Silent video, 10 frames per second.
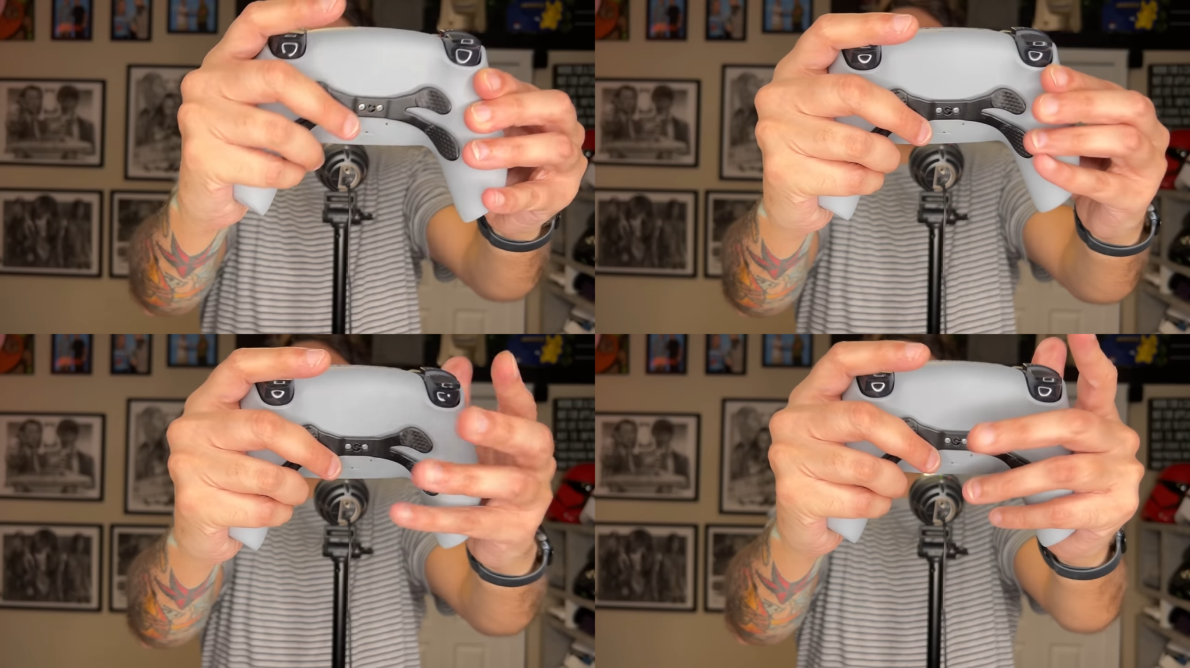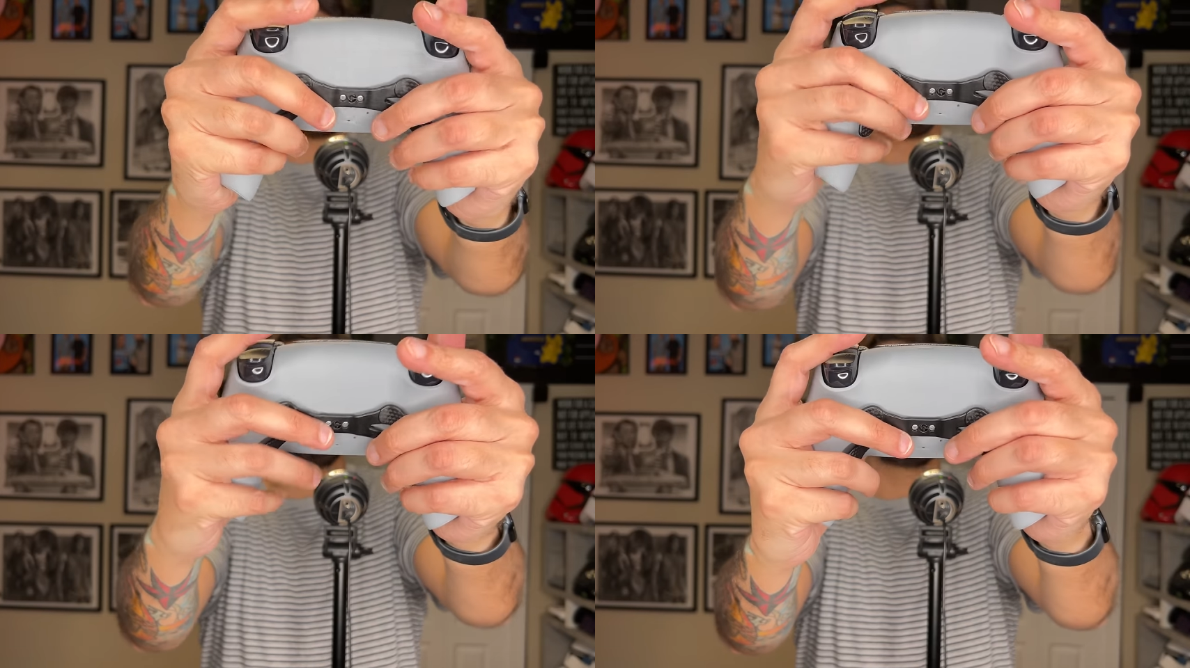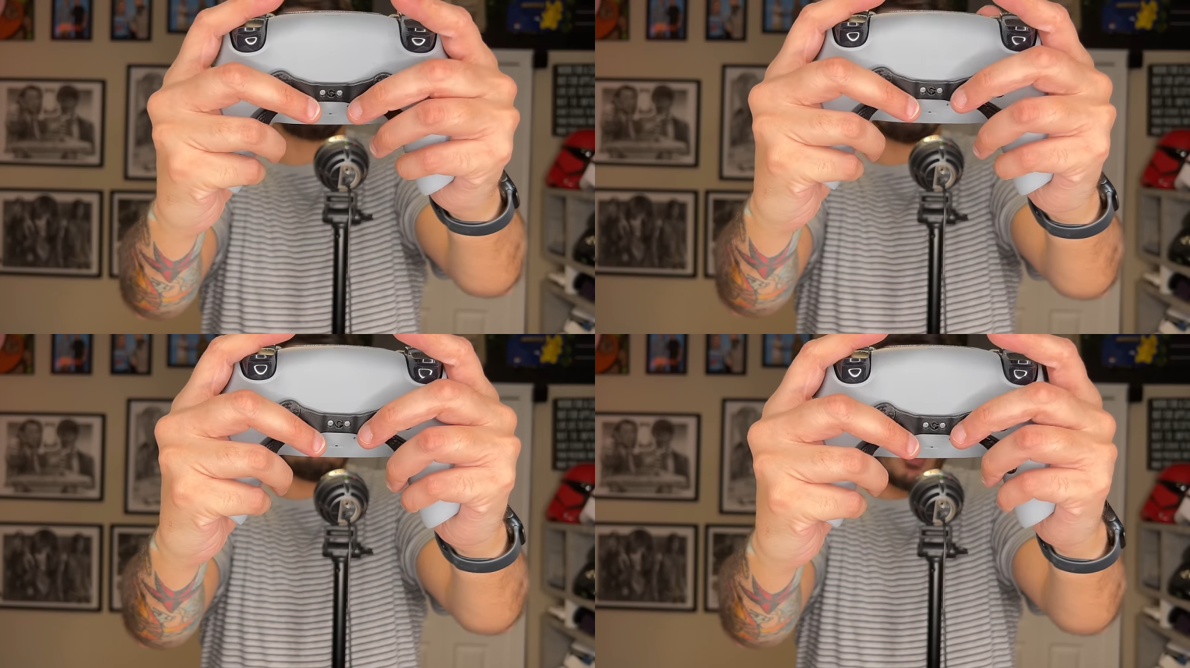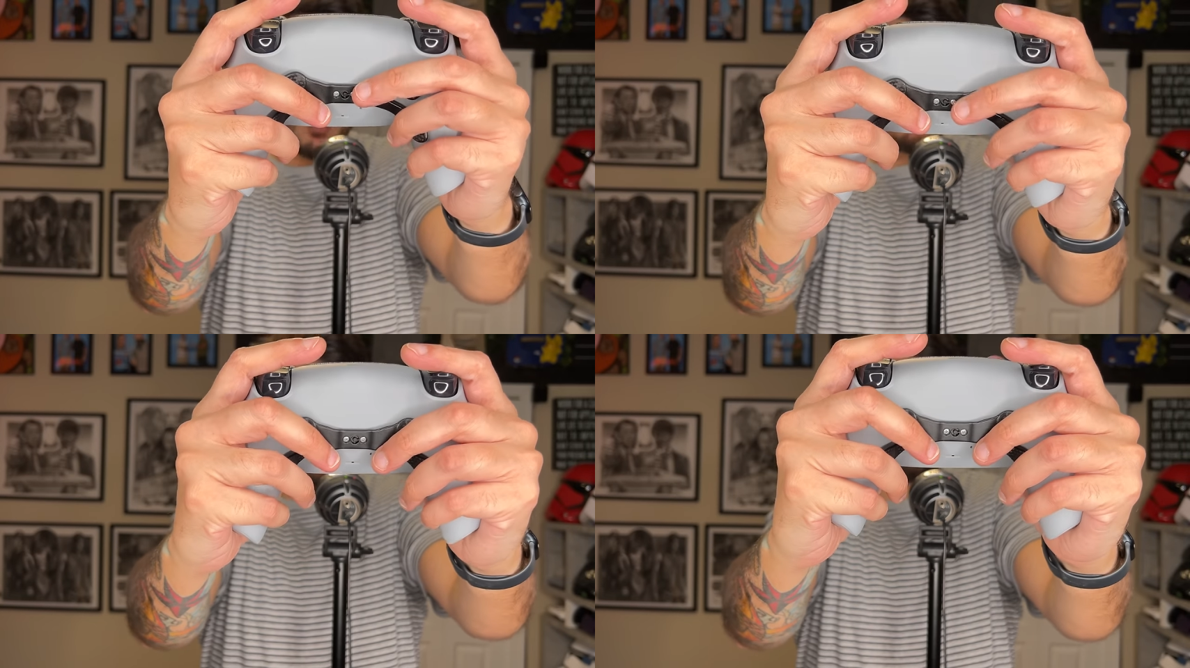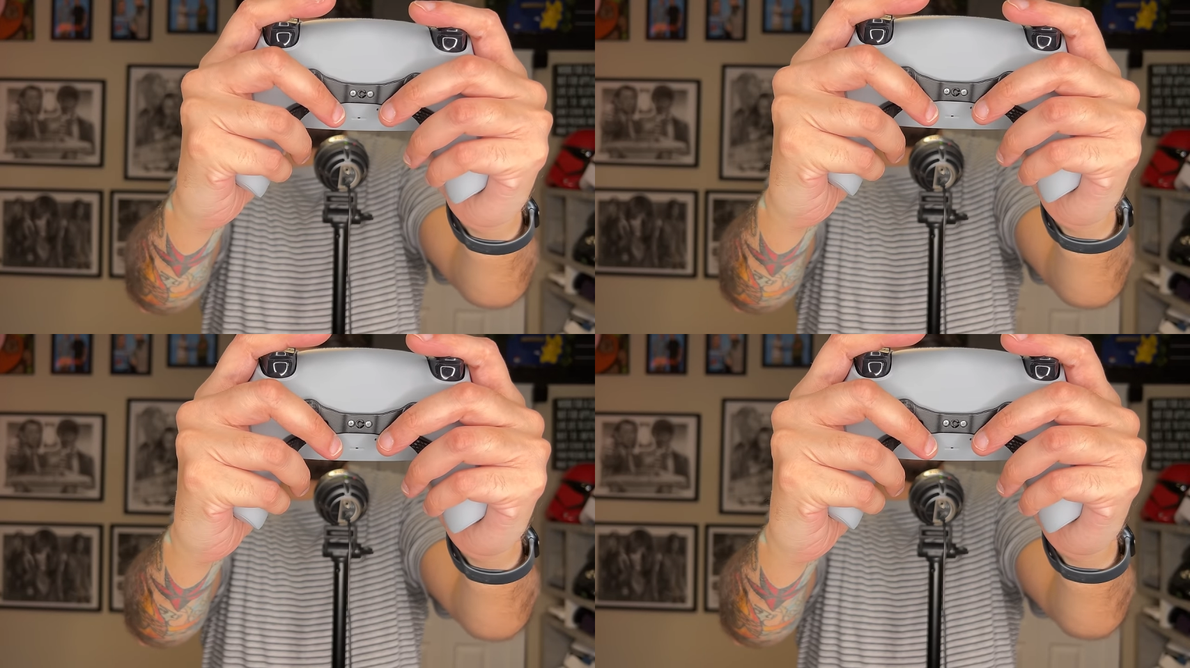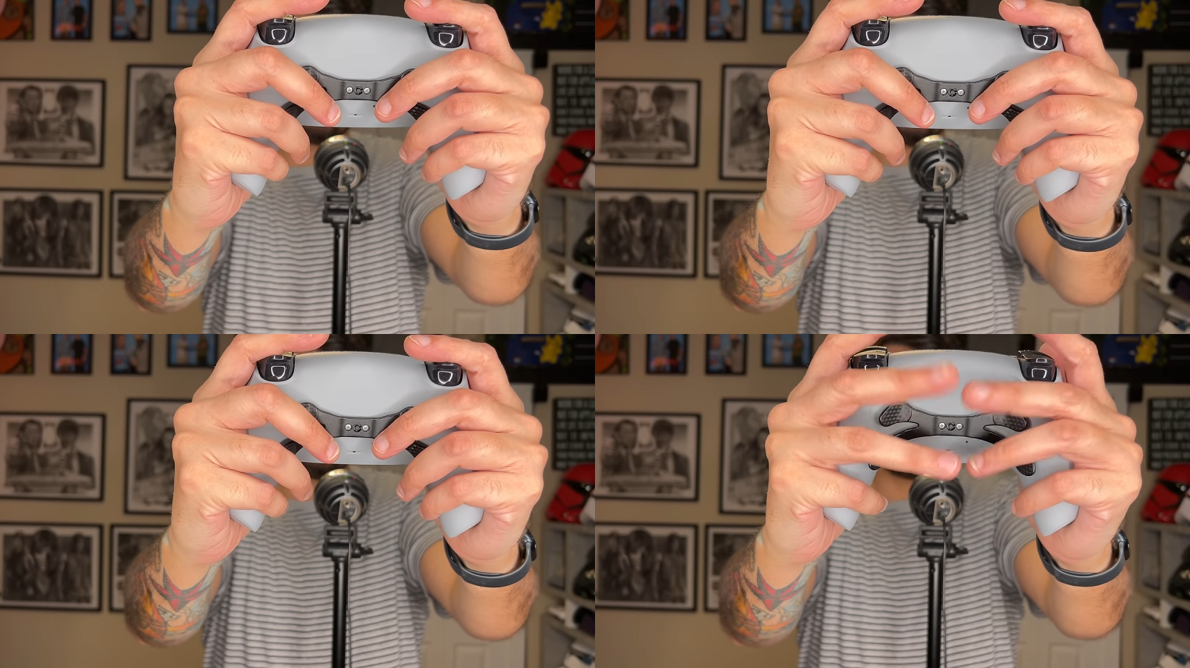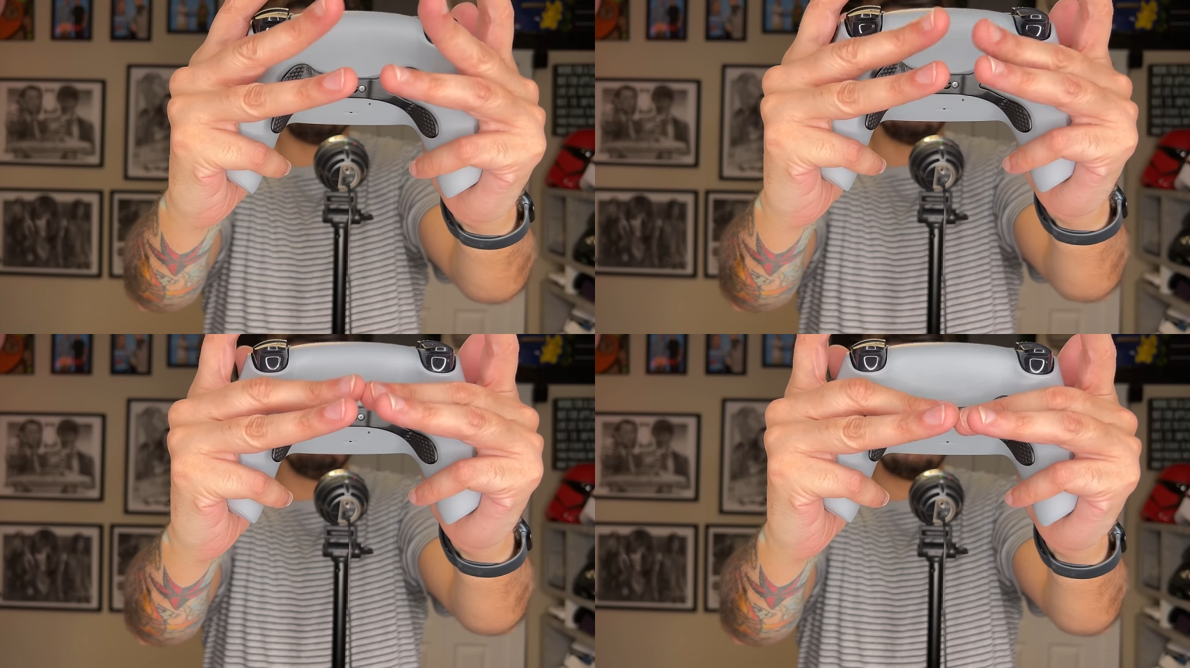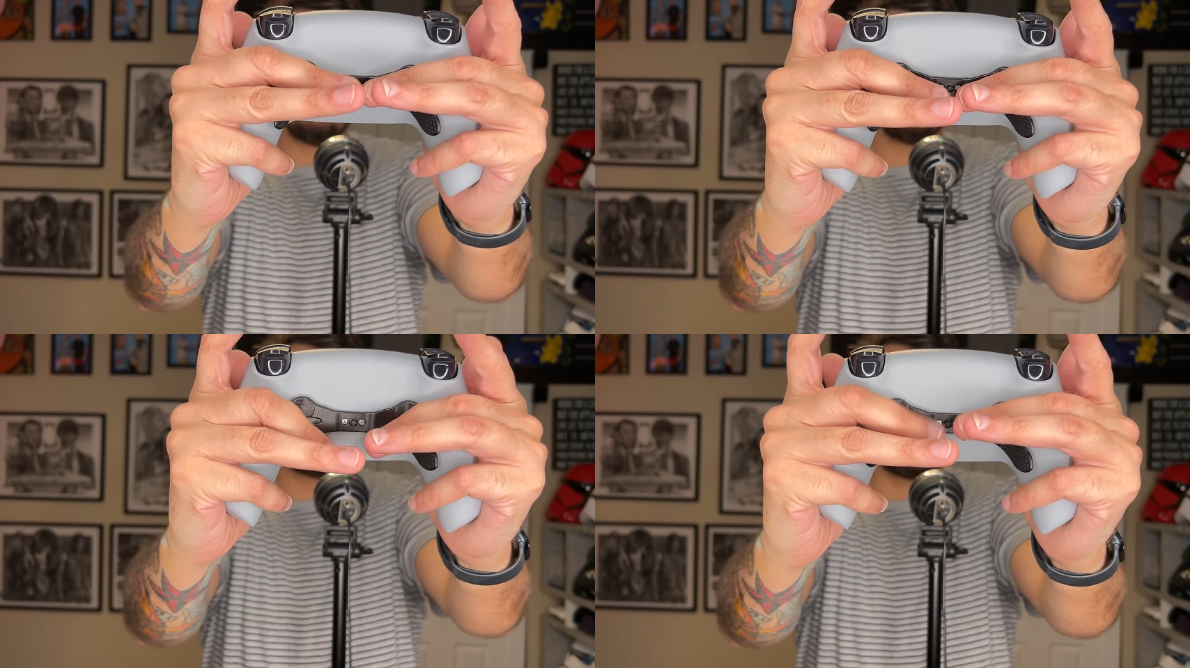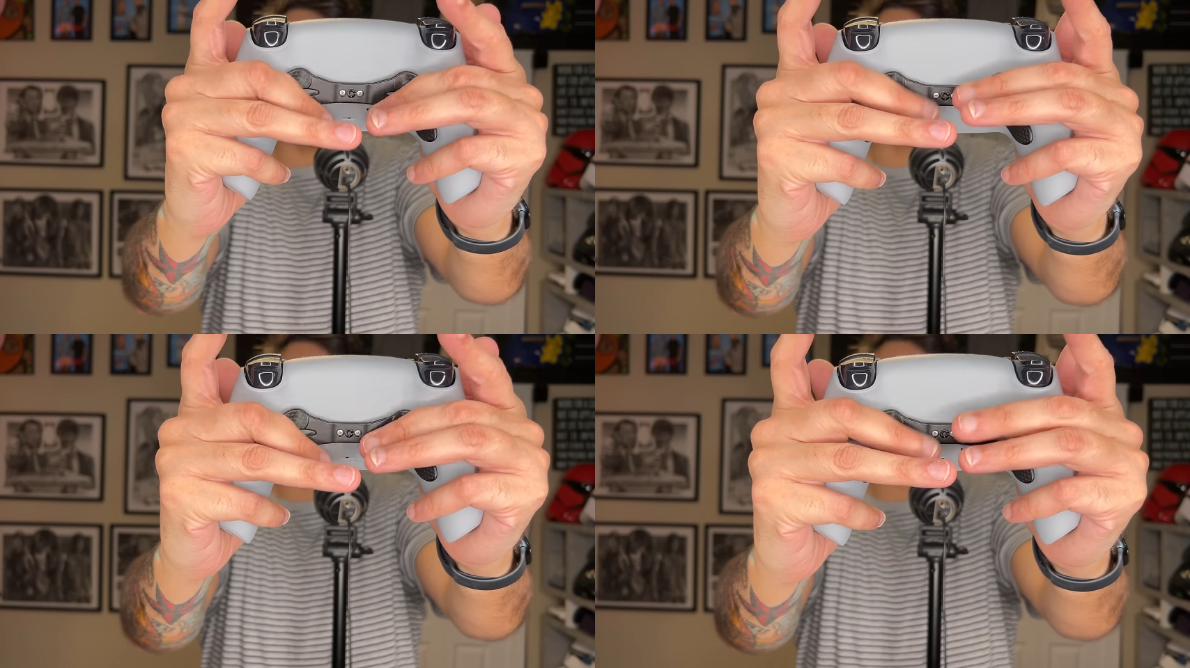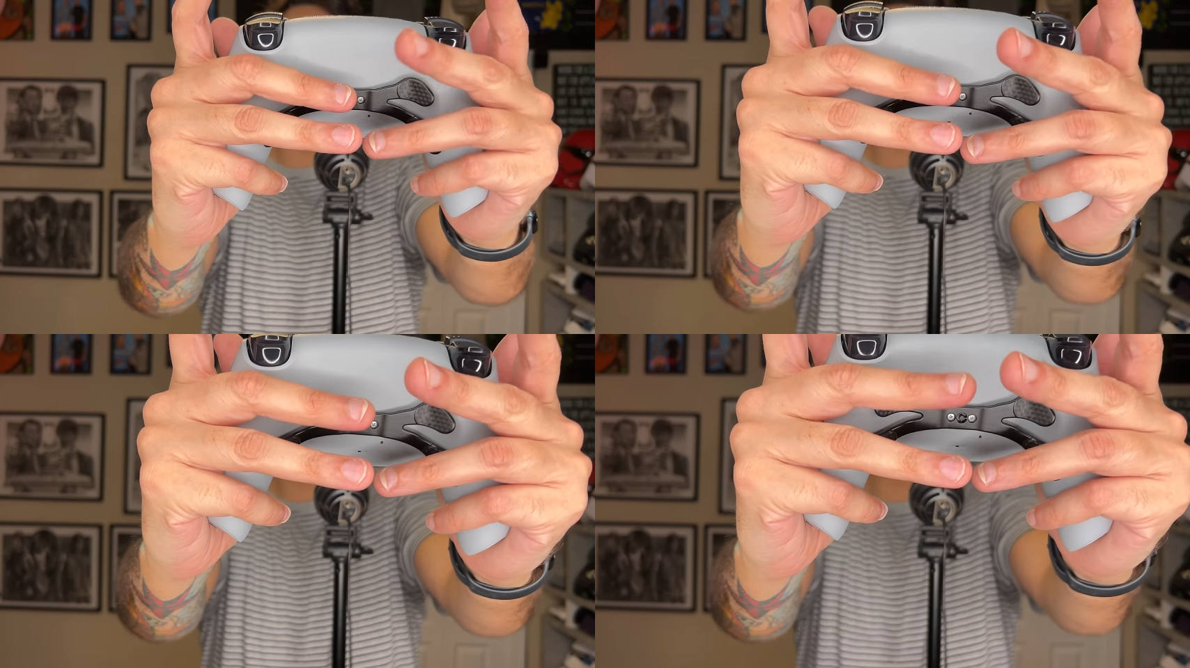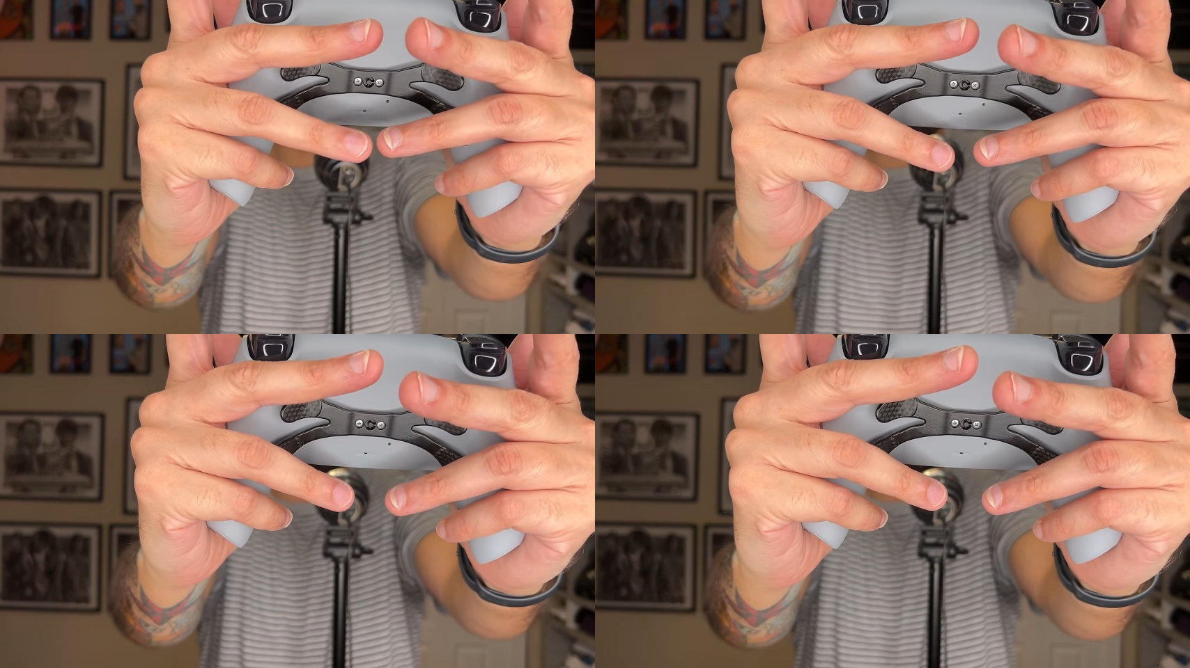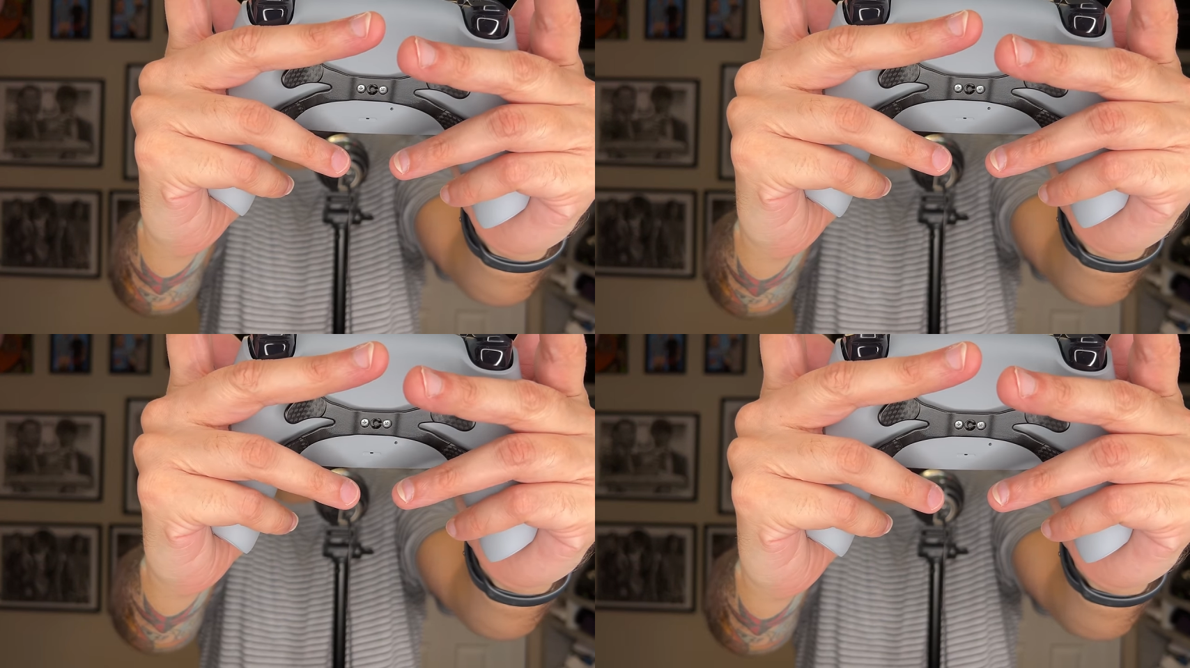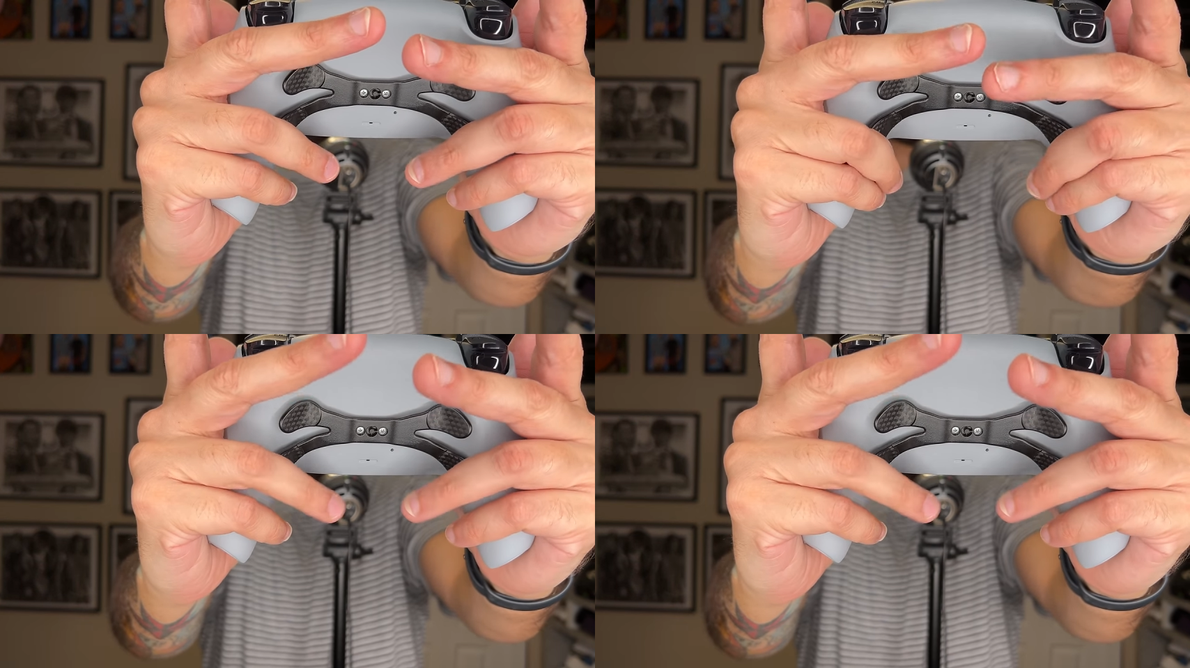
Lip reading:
(no speaker visible)